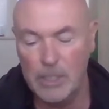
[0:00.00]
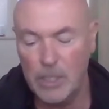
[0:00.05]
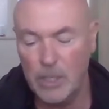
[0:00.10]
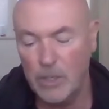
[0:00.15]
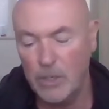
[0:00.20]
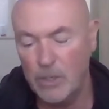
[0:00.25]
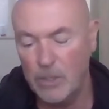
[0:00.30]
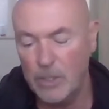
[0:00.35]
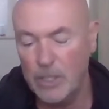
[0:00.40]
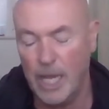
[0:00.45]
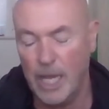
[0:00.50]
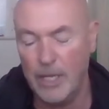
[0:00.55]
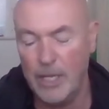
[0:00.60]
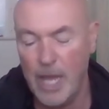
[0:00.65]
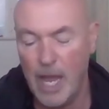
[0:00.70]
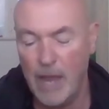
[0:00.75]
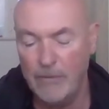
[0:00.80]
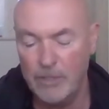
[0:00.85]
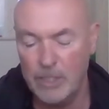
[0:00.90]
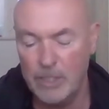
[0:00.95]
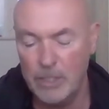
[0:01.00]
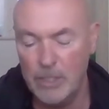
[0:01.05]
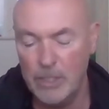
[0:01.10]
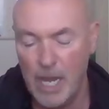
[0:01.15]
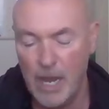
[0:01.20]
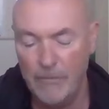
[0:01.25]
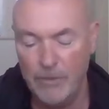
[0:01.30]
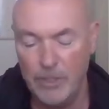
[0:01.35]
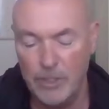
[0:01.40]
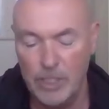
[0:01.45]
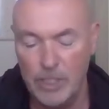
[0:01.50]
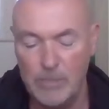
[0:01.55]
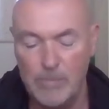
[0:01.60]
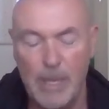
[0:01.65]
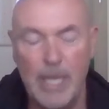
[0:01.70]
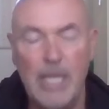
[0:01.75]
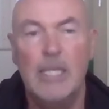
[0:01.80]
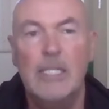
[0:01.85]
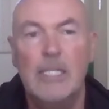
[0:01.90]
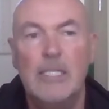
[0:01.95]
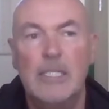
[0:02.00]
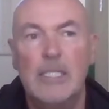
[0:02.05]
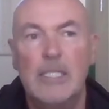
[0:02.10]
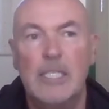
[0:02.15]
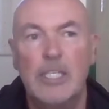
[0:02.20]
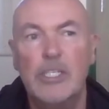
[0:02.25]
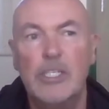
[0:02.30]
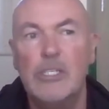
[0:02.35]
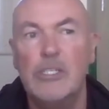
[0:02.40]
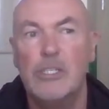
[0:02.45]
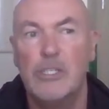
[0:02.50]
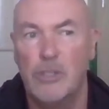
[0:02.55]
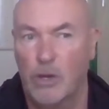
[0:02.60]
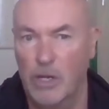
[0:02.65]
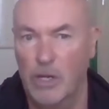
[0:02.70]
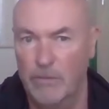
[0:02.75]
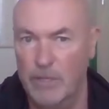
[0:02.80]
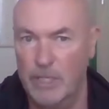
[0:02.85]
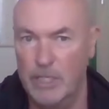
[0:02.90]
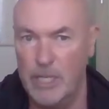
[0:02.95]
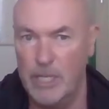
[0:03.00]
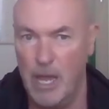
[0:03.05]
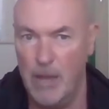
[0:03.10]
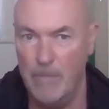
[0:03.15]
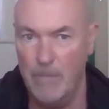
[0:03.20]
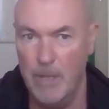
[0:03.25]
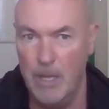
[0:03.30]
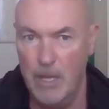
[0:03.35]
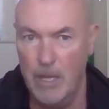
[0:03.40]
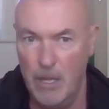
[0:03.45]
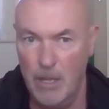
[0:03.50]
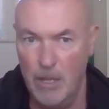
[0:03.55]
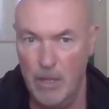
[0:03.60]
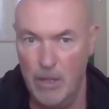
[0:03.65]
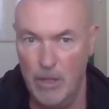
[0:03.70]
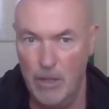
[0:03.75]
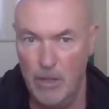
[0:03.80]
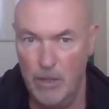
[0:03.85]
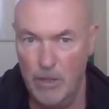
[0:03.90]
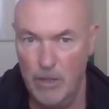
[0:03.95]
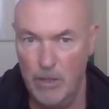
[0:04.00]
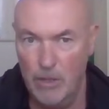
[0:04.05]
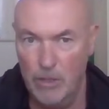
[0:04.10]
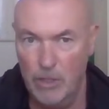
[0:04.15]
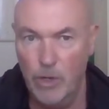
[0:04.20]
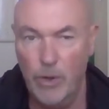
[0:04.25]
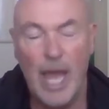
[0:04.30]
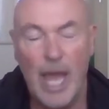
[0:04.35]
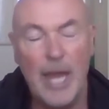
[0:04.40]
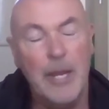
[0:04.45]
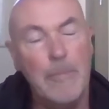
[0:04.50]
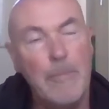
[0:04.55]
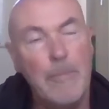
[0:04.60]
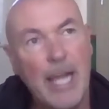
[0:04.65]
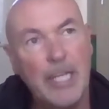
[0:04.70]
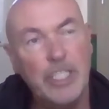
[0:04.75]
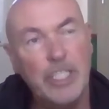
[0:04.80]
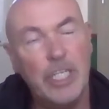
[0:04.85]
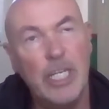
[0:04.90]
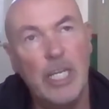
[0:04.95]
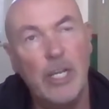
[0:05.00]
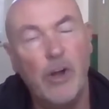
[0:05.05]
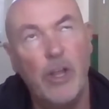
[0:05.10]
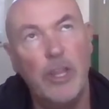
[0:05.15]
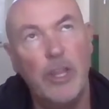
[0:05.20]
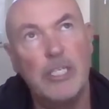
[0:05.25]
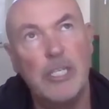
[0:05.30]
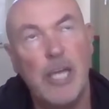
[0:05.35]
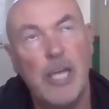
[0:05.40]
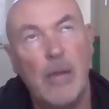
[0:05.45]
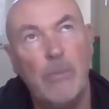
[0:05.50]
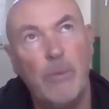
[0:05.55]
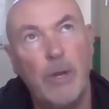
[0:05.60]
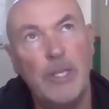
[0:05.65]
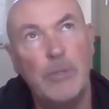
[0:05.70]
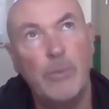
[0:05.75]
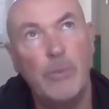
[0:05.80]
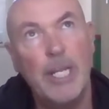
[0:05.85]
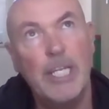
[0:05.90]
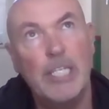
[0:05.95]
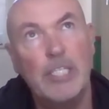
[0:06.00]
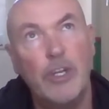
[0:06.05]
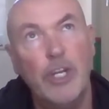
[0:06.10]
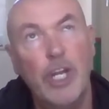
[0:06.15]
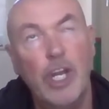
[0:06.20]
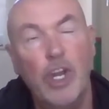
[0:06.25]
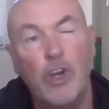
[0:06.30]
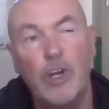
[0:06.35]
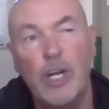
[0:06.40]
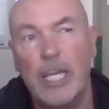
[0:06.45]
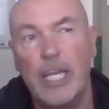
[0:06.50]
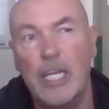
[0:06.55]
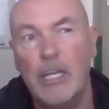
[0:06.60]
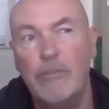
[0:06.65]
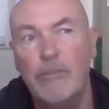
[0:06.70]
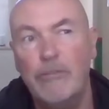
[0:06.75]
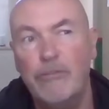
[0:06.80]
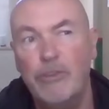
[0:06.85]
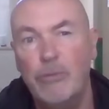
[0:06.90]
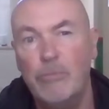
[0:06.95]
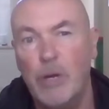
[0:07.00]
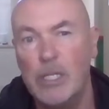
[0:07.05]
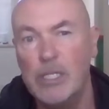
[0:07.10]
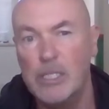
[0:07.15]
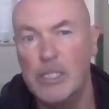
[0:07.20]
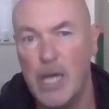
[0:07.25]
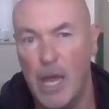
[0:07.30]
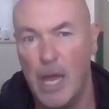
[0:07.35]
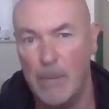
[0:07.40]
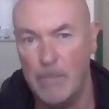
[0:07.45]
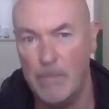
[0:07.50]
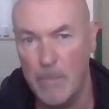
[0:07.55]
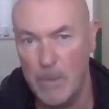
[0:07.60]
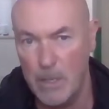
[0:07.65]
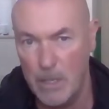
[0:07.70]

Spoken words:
So yeah, you have to just make these decisions all of the time. And imagining all the time what it's going to look like in a few months' time.